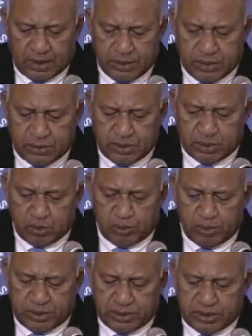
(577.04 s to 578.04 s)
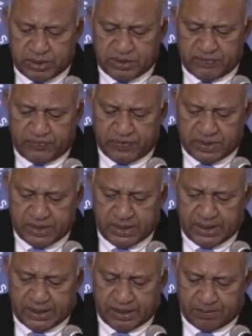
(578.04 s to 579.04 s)
used in communities in
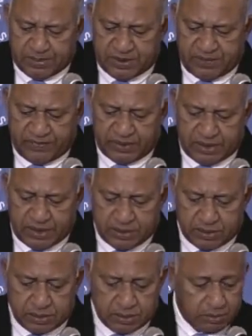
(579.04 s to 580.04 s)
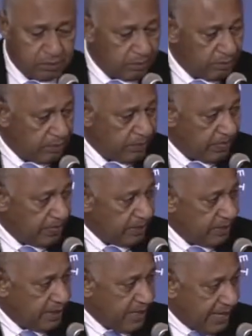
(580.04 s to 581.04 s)
Fiji and other Pacific nations.
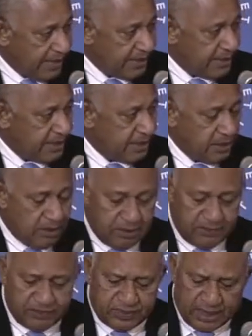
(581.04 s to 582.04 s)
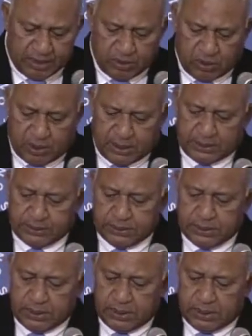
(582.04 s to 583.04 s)
The idea of Talanoa
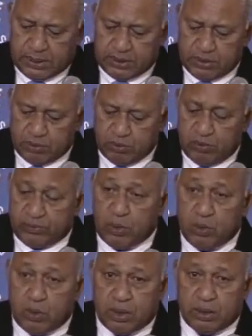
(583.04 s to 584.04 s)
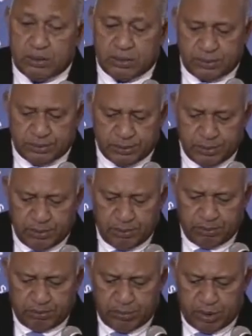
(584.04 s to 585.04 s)
is to move the world
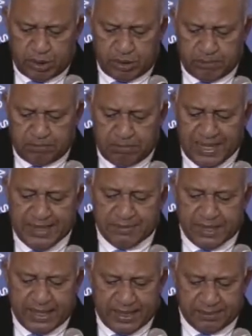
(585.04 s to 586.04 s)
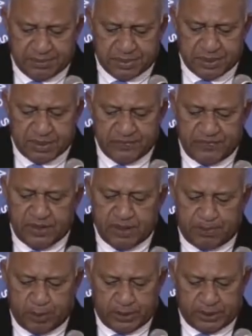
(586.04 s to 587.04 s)
beyond blame games, finger
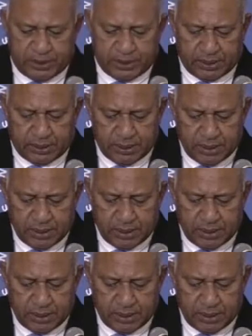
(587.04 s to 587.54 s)
pointing,